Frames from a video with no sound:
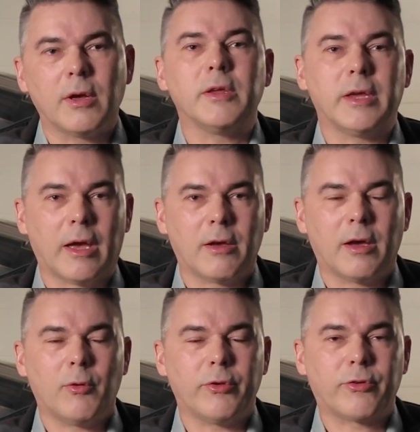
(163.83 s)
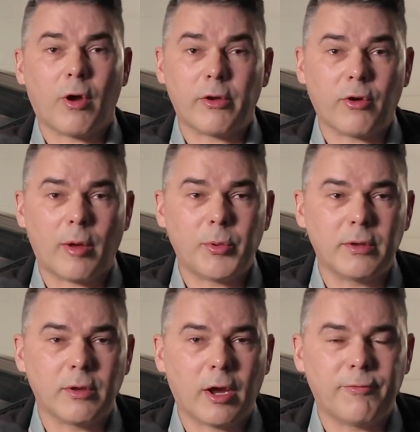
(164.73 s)
Yeah, I was
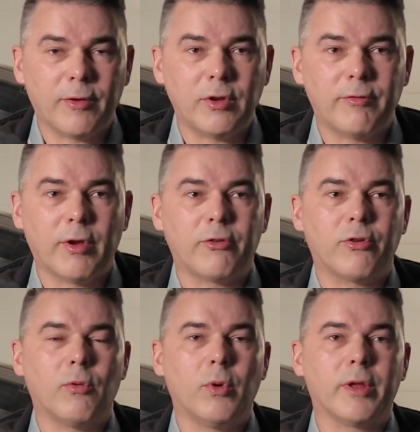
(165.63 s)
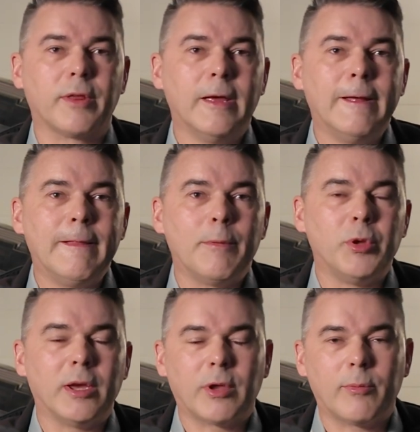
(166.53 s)
cross-shopping 950 Adventure with
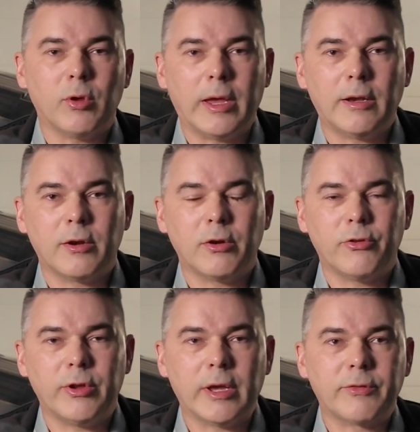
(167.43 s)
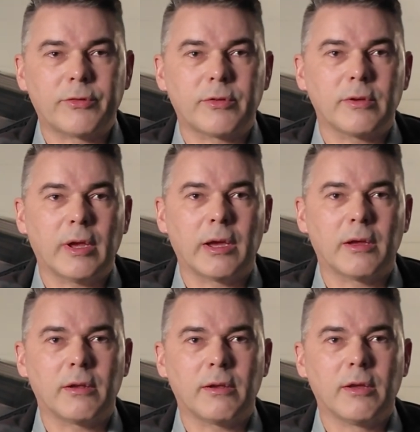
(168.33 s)
BMW 800 GS
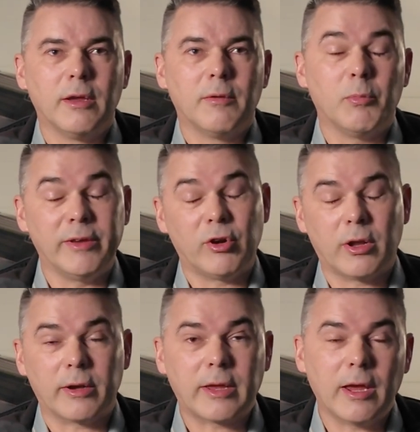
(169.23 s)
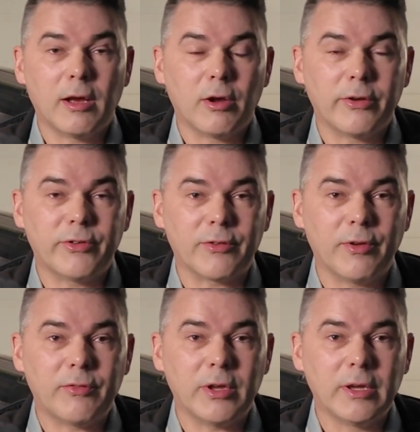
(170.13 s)
and, believe it or not, KLR
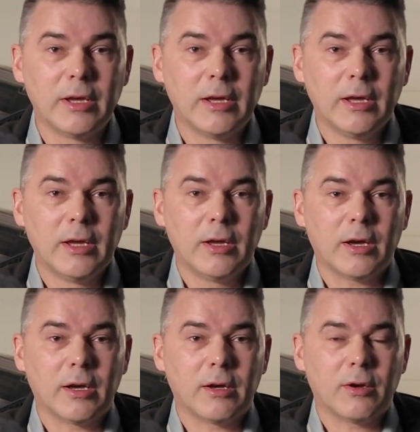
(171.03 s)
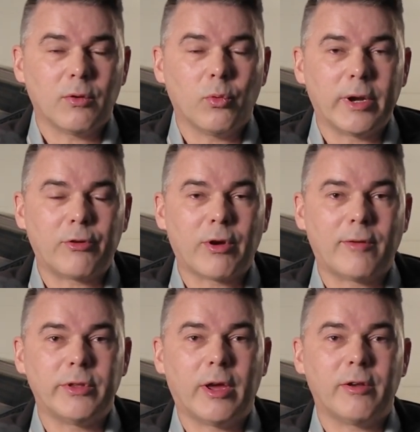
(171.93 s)
650. When I
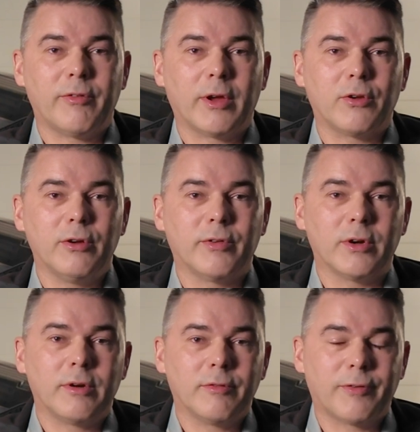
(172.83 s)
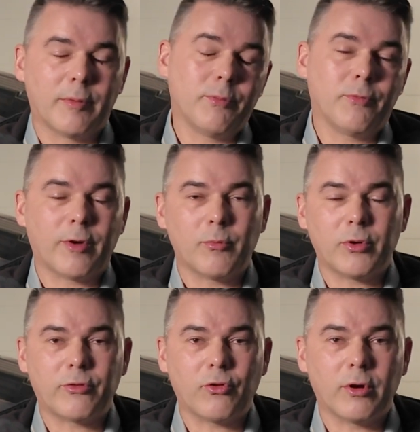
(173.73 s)
traveled down to Vancouver from
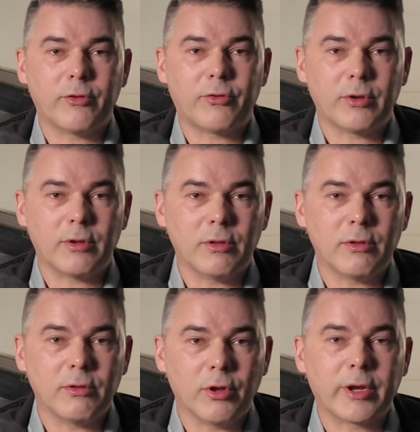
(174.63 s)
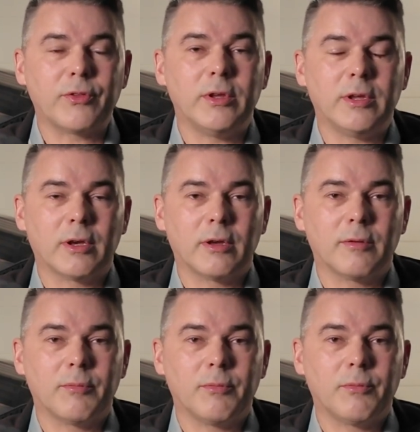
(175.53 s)
Prince George to look at
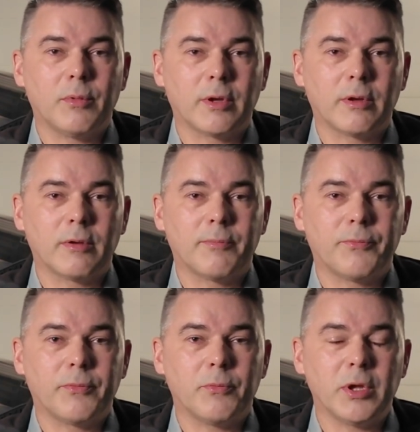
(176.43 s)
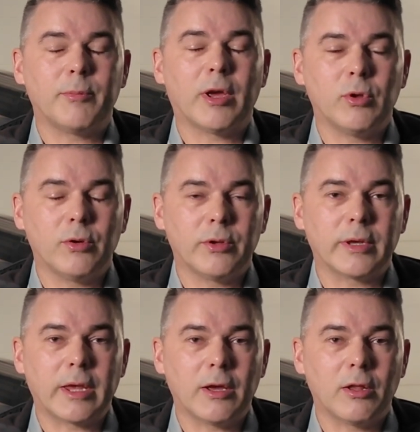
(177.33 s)
the BMW and
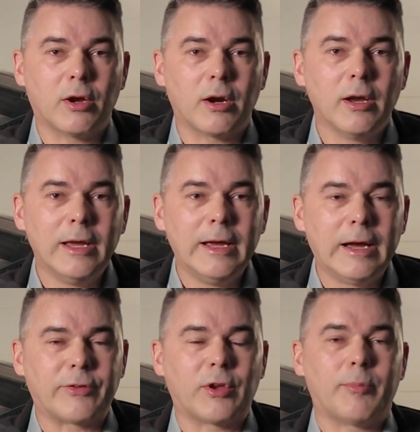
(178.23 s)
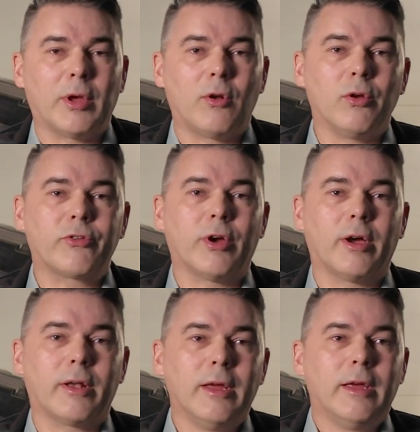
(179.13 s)
the KLR, I stopped at Whole
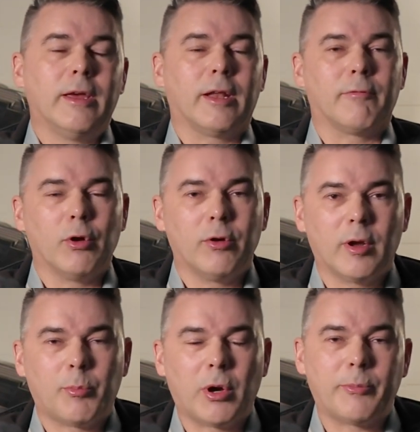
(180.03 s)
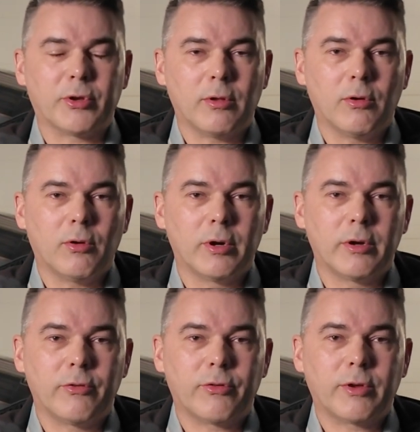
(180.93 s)
Shot and rode a popsicle
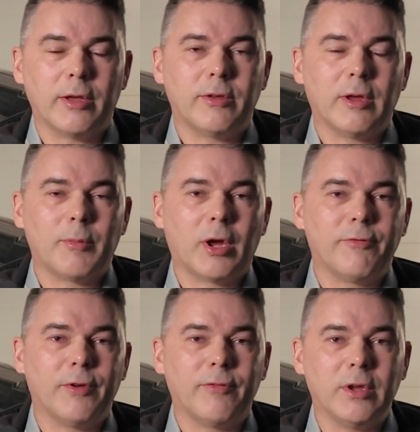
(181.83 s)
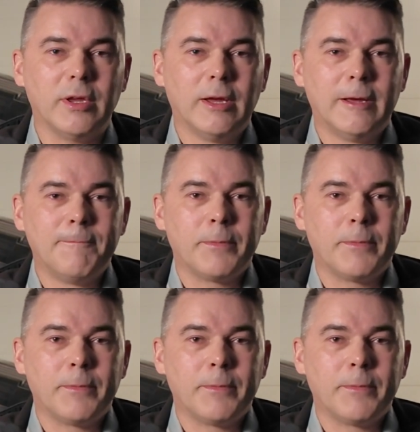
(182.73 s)
orange KTM 950.